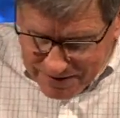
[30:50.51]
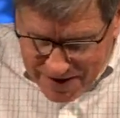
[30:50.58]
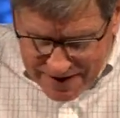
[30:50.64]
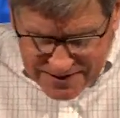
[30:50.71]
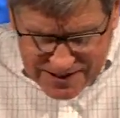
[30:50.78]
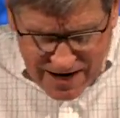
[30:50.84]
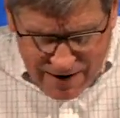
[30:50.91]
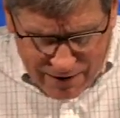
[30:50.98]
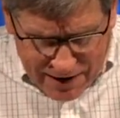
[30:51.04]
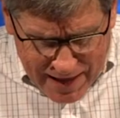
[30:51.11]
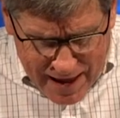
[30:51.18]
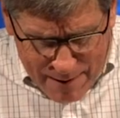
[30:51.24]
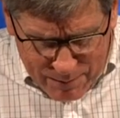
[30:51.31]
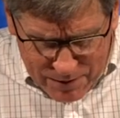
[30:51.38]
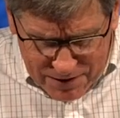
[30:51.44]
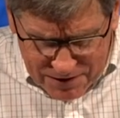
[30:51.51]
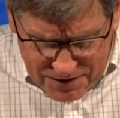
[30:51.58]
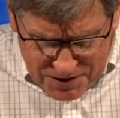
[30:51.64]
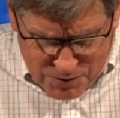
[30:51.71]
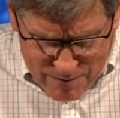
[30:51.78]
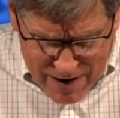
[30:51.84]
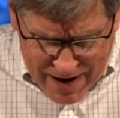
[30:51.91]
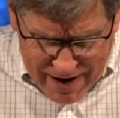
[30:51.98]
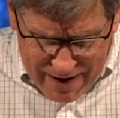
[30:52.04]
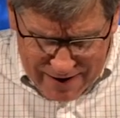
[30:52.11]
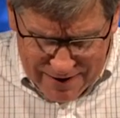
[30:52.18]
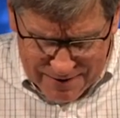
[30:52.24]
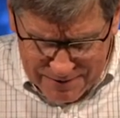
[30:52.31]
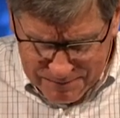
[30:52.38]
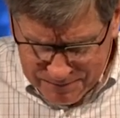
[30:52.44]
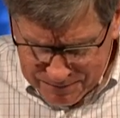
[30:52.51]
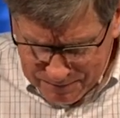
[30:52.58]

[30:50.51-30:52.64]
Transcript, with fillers: That's how it happened to this man.